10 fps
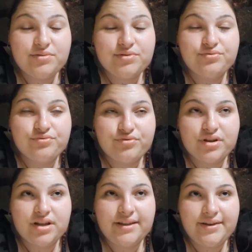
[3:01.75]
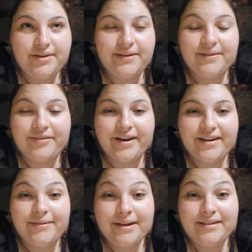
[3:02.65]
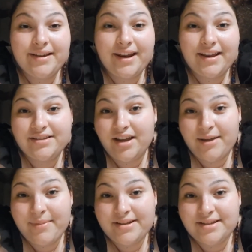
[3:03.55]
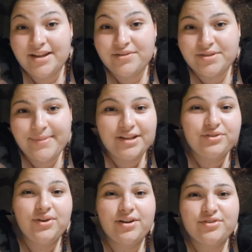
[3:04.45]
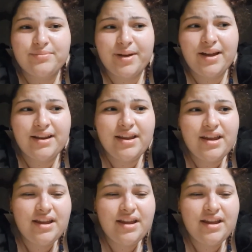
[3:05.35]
which was really good. I would recommend getting a Thai massage. It was about 200 baht,